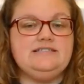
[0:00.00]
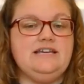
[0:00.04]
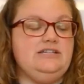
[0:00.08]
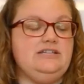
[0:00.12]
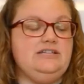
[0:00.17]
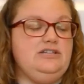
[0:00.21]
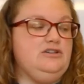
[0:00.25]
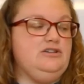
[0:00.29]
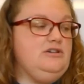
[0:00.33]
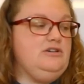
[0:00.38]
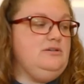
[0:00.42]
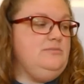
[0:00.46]
and
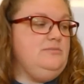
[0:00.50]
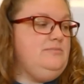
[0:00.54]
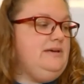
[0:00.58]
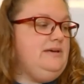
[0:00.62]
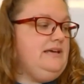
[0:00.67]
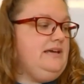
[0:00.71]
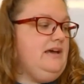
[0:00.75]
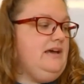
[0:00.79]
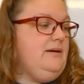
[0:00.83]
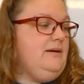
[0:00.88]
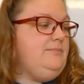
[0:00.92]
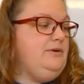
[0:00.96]
you can pick
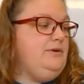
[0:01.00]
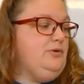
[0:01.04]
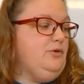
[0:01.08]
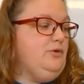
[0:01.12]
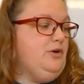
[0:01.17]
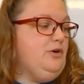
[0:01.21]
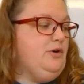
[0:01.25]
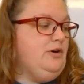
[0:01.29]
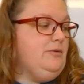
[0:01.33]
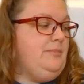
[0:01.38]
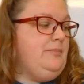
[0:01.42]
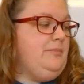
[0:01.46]
up
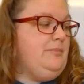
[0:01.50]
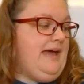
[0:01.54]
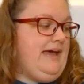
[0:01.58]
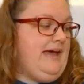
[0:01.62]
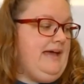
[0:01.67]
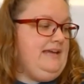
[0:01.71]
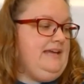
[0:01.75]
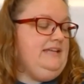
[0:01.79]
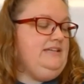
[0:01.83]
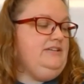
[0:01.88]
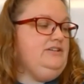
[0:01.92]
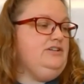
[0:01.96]
your
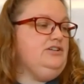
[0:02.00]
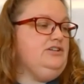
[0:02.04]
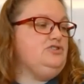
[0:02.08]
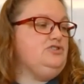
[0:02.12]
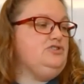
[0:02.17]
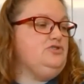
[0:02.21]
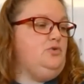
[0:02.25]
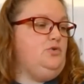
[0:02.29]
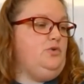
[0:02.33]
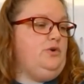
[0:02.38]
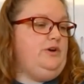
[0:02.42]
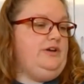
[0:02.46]
bag and your
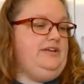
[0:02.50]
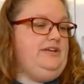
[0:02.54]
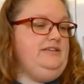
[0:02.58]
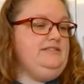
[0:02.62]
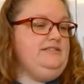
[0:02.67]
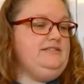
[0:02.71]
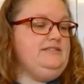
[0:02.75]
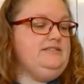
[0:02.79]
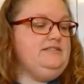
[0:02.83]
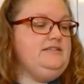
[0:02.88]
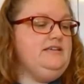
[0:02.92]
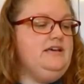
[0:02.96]

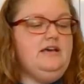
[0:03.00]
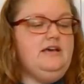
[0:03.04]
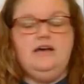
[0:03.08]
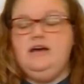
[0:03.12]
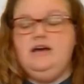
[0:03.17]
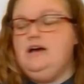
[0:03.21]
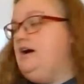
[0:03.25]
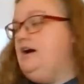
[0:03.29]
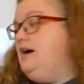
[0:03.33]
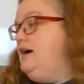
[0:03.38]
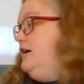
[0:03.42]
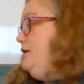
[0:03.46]
toys.
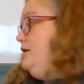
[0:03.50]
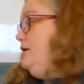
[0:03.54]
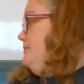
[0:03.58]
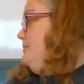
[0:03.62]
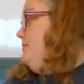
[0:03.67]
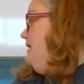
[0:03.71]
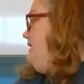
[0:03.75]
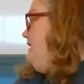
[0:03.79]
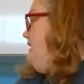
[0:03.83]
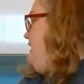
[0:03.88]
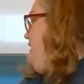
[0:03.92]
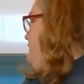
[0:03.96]

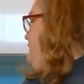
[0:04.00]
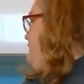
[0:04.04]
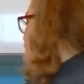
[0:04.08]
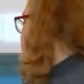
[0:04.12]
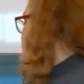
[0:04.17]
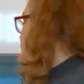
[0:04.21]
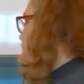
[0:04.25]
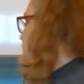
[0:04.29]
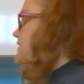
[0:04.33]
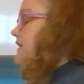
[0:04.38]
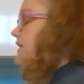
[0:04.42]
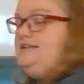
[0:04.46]
If you
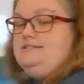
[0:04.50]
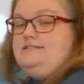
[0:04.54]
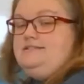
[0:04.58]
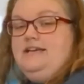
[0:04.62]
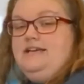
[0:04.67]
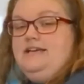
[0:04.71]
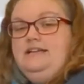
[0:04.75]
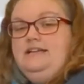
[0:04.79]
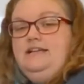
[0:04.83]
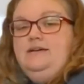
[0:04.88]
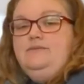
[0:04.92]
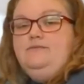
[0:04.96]
have not
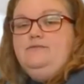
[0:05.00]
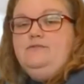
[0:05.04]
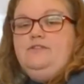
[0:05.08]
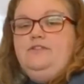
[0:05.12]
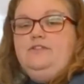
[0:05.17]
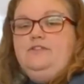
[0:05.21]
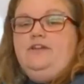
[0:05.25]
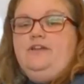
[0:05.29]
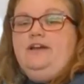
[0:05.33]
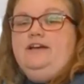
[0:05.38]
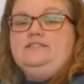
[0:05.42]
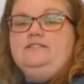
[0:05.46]
signed up for the
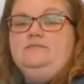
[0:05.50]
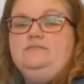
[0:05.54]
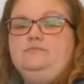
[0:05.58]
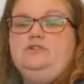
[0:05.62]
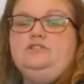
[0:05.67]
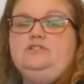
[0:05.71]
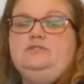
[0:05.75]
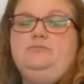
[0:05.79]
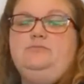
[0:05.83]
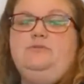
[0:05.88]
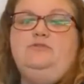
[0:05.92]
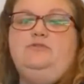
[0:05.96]
1,000
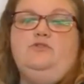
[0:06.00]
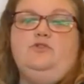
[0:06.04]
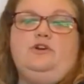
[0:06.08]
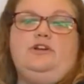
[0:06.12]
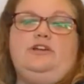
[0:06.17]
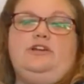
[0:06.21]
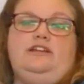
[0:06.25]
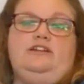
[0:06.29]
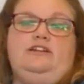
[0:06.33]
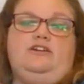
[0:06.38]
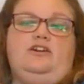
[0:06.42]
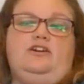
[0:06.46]
Books Before
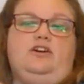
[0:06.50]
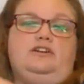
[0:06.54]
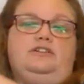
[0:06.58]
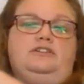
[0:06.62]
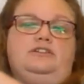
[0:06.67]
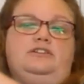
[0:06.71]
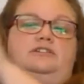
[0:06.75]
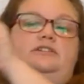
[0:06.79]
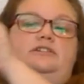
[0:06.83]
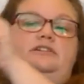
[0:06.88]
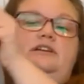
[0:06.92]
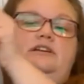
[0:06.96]

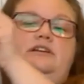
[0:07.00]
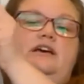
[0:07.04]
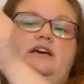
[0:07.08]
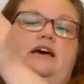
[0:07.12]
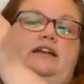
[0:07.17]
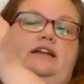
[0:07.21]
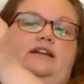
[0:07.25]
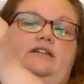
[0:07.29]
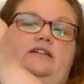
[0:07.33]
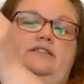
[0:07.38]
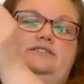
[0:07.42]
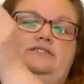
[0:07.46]
Kindergarten,
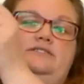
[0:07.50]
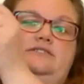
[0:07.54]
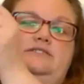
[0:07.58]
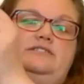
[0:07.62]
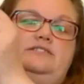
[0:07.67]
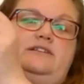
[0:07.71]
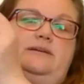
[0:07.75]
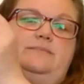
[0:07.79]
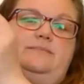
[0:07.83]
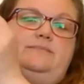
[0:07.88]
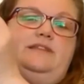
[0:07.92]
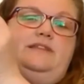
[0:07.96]
now this is
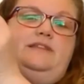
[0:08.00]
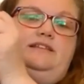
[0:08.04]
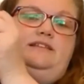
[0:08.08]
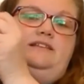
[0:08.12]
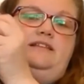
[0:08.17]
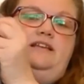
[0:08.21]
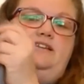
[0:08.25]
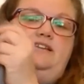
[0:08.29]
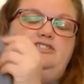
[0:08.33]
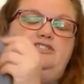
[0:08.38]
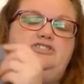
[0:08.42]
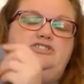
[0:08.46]
something
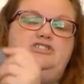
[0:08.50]
that